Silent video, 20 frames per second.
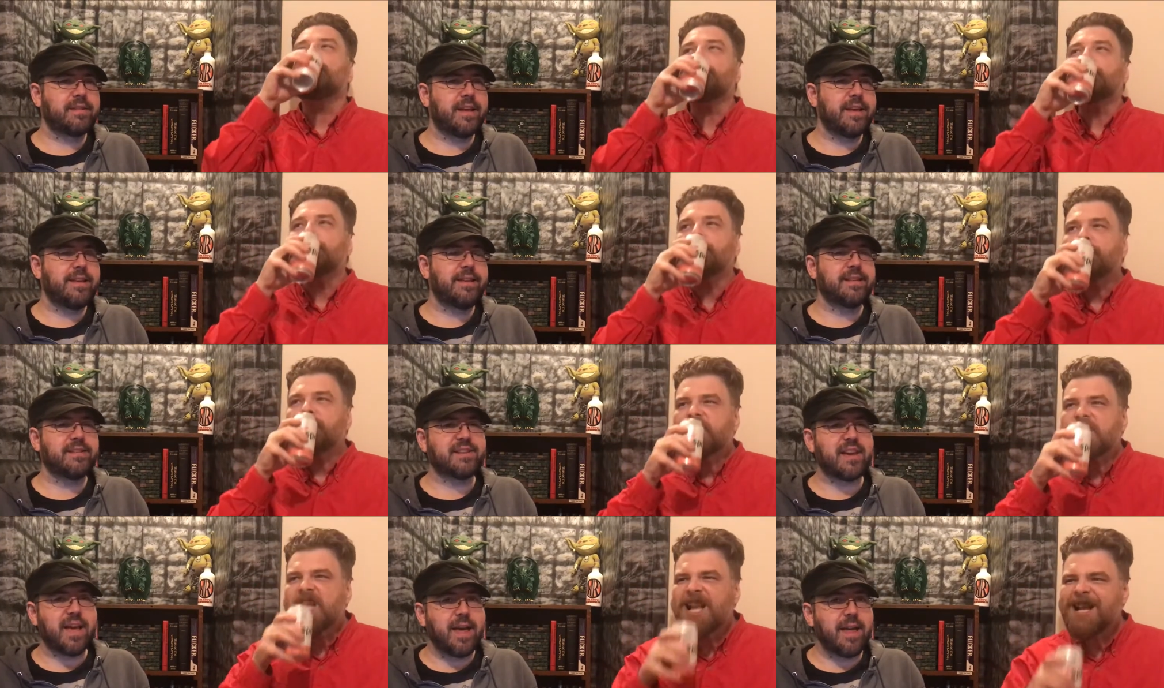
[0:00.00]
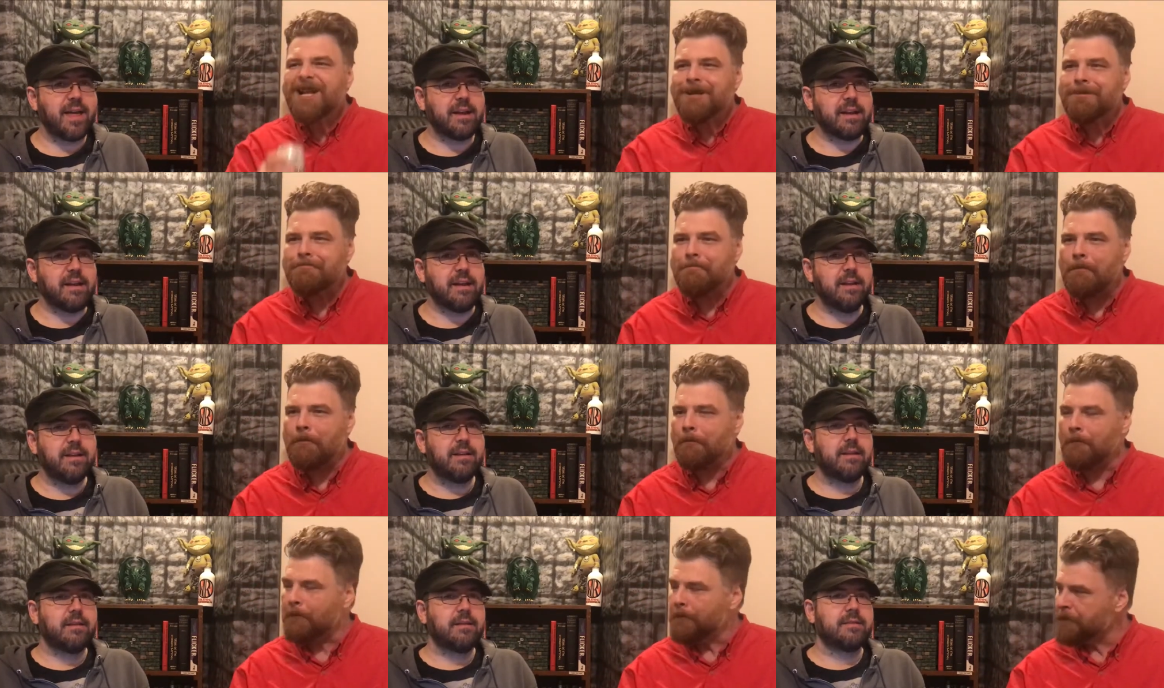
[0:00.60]
Speaker 1: to take his
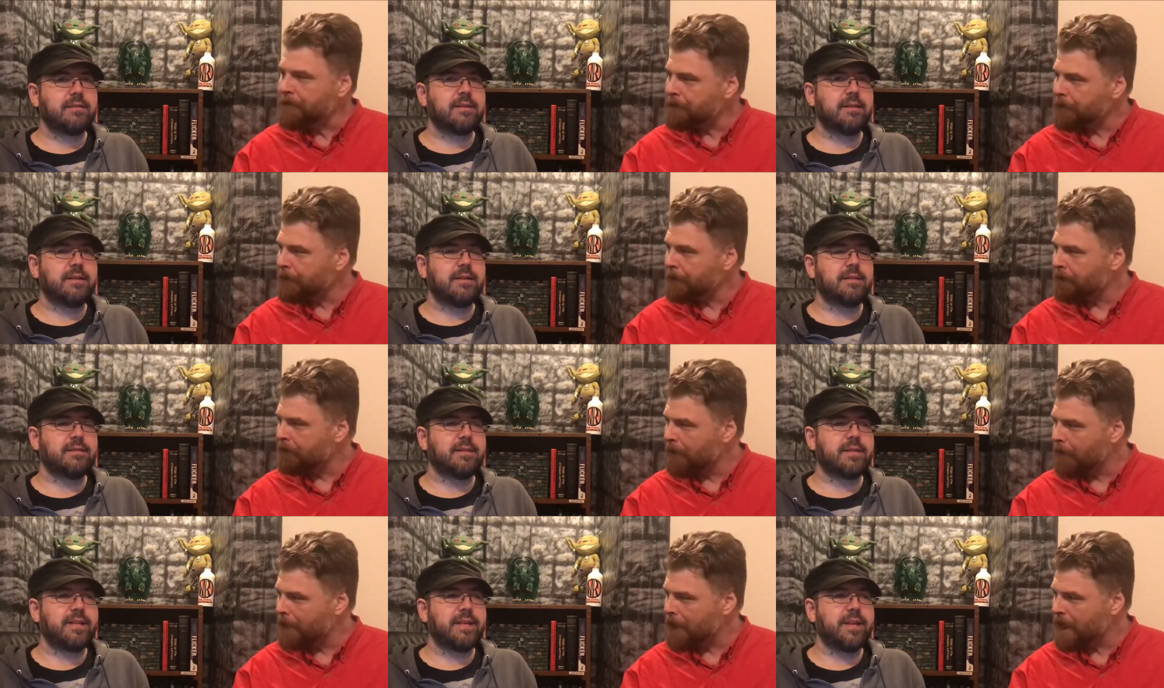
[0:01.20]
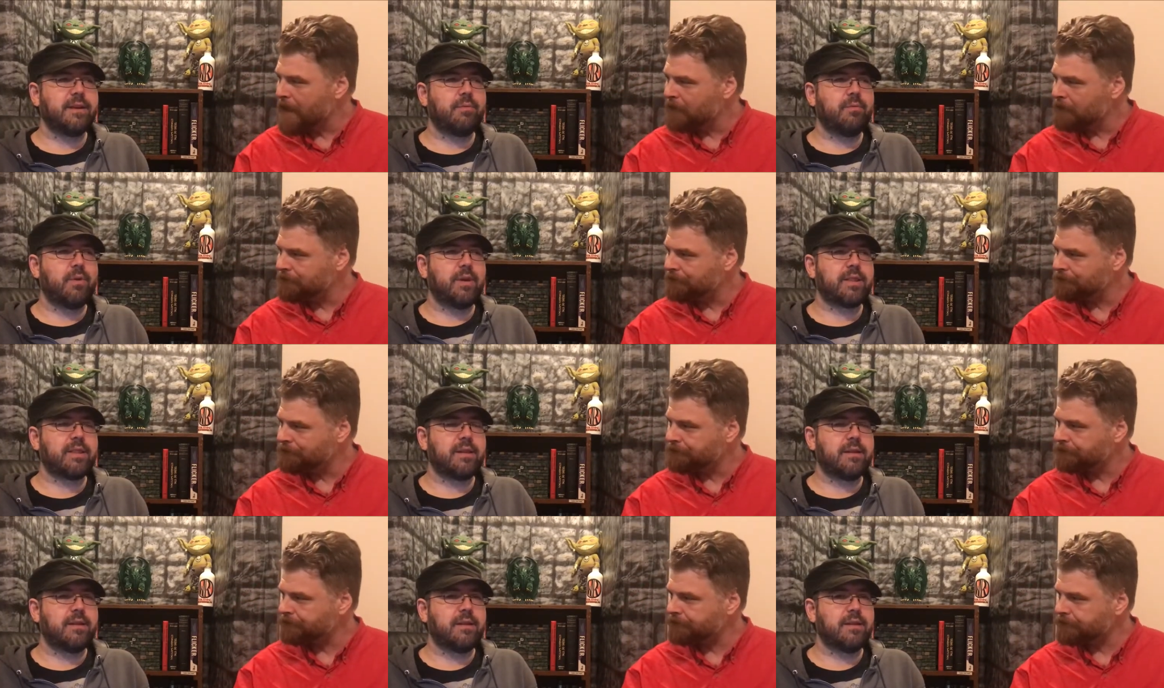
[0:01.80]
head to to get what